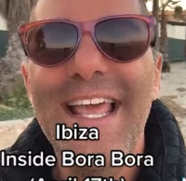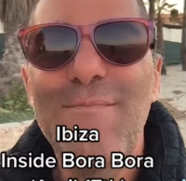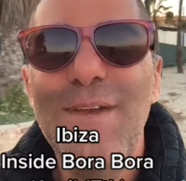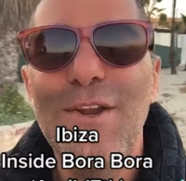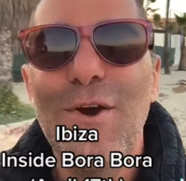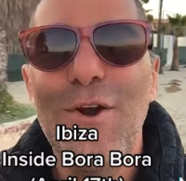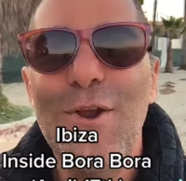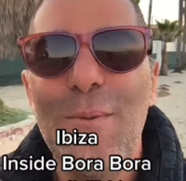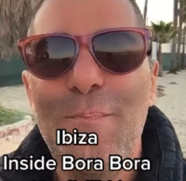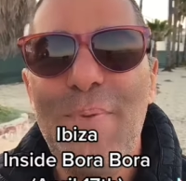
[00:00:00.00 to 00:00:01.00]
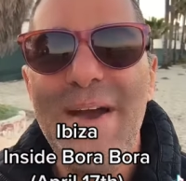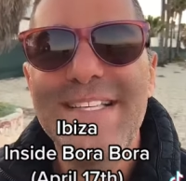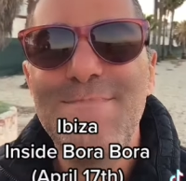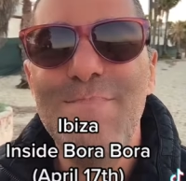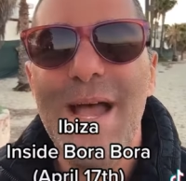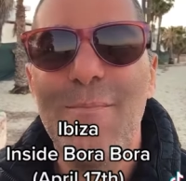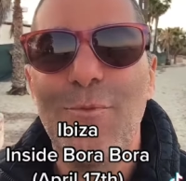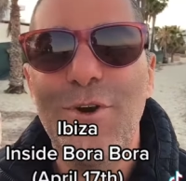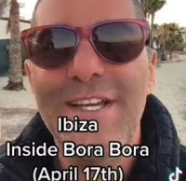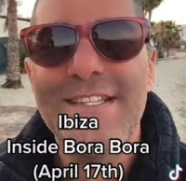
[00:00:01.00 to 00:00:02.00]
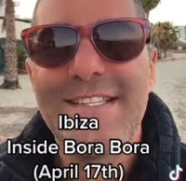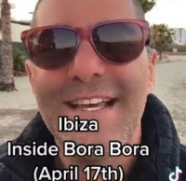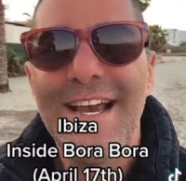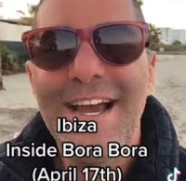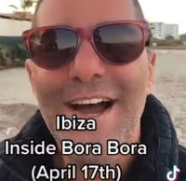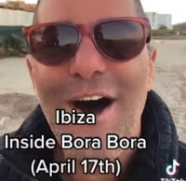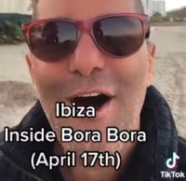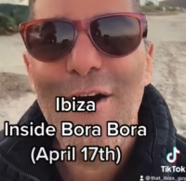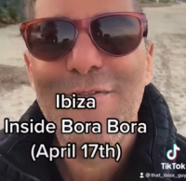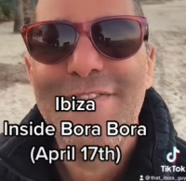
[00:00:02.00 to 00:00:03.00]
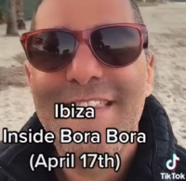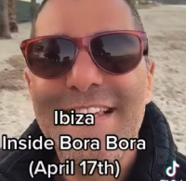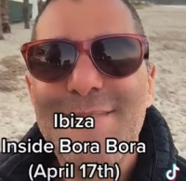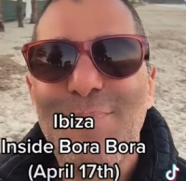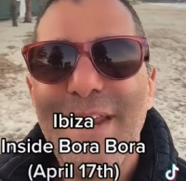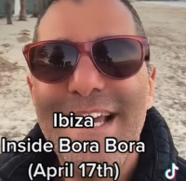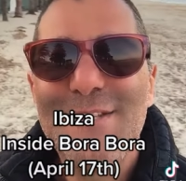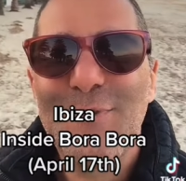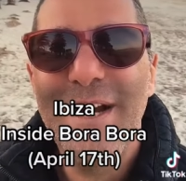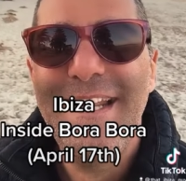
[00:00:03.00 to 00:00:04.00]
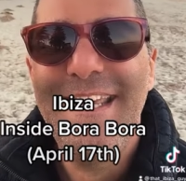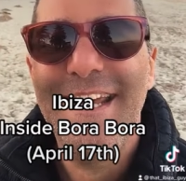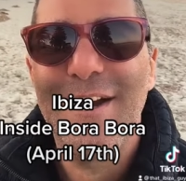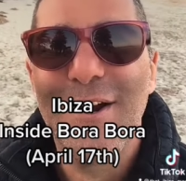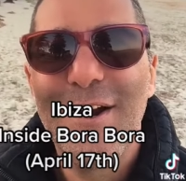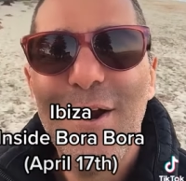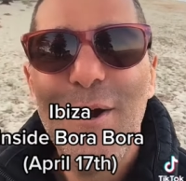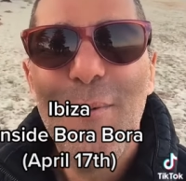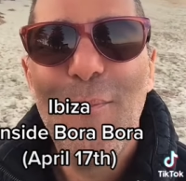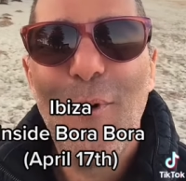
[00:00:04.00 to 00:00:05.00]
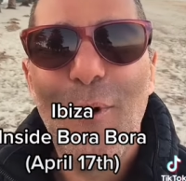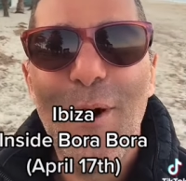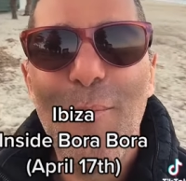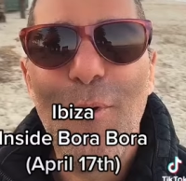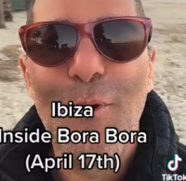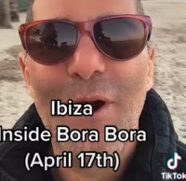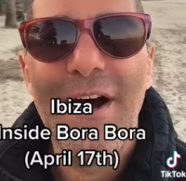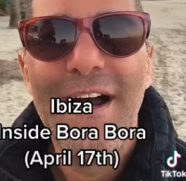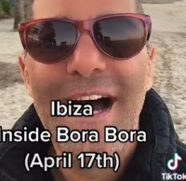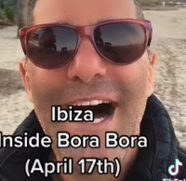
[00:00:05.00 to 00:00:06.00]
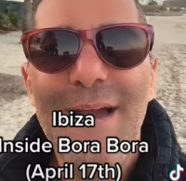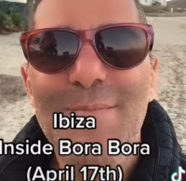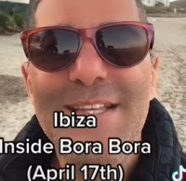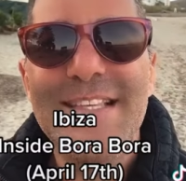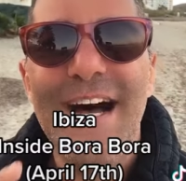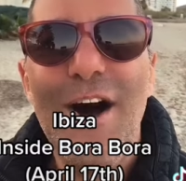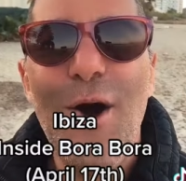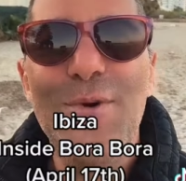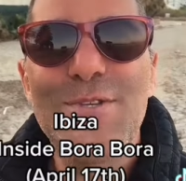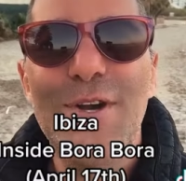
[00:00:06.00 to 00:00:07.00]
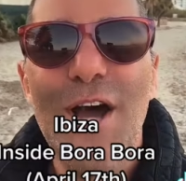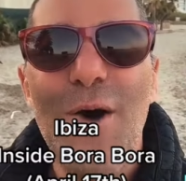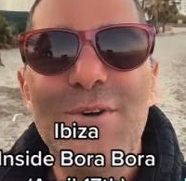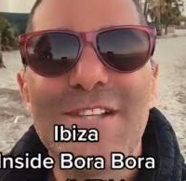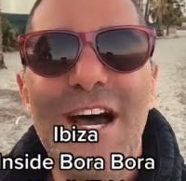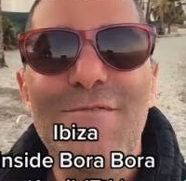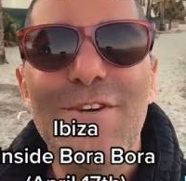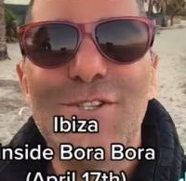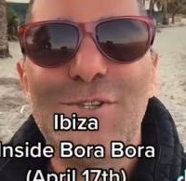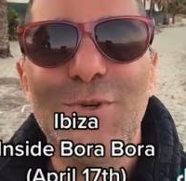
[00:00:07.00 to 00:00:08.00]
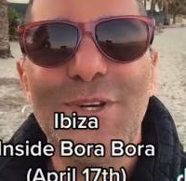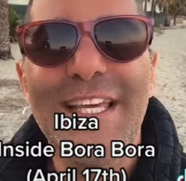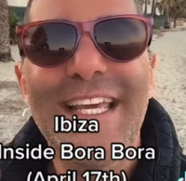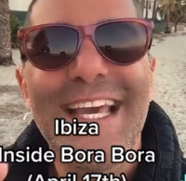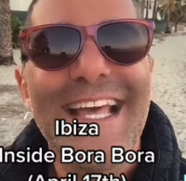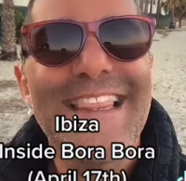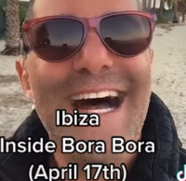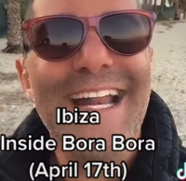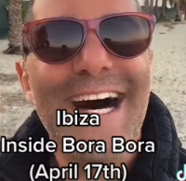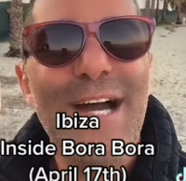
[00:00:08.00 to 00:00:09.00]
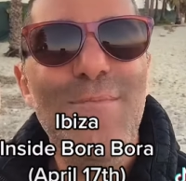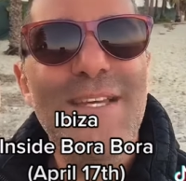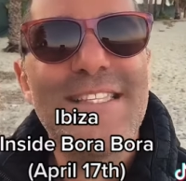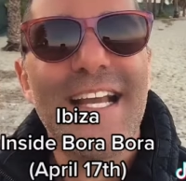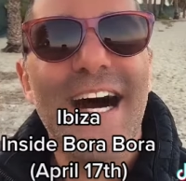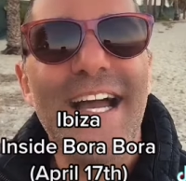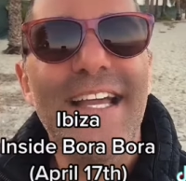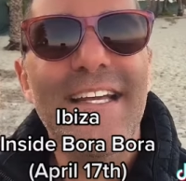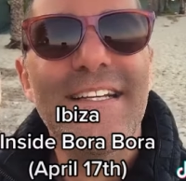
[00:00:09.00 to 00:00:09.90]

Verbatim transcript: let me know your best memories of this place right here. Bora Bora, Ibiza. Always real, always live. You're surely that Ibiza guy.